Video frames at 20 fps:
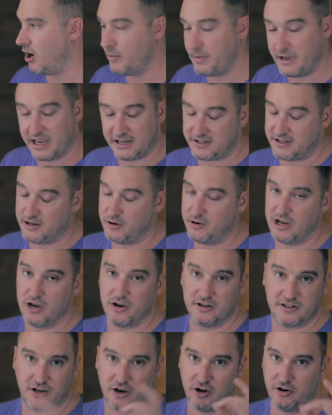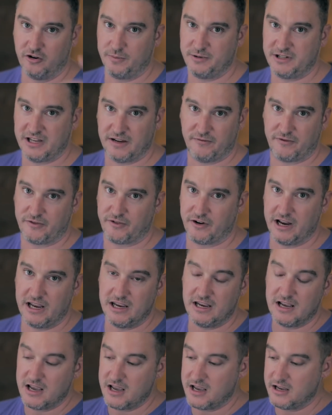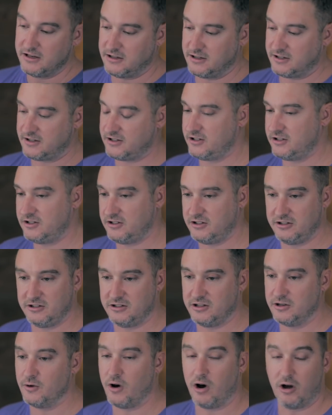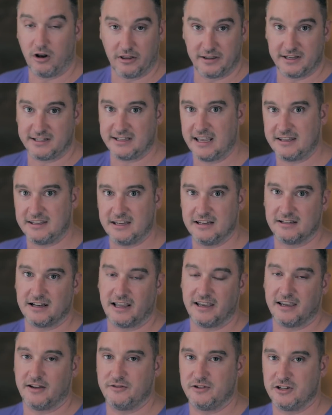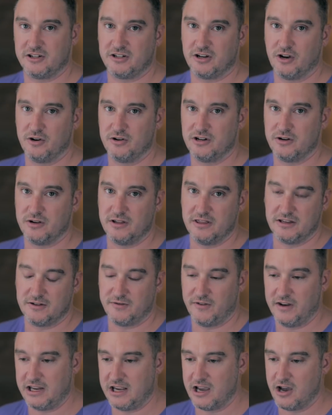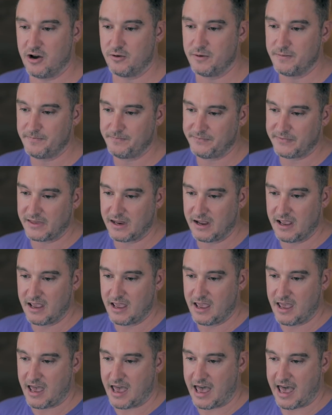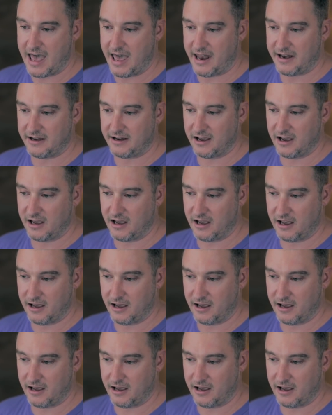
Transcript: OBS Studio, it's 100% free. Just do all of the settings like I just showed you in this video, and